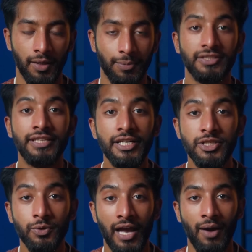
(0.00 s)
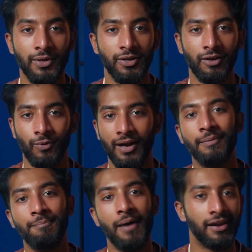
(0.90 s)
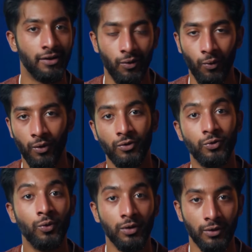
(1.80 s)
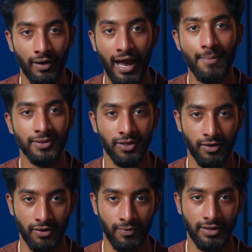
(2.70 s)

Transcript: The prestige you get when you can write Meta or Google or Amazon on your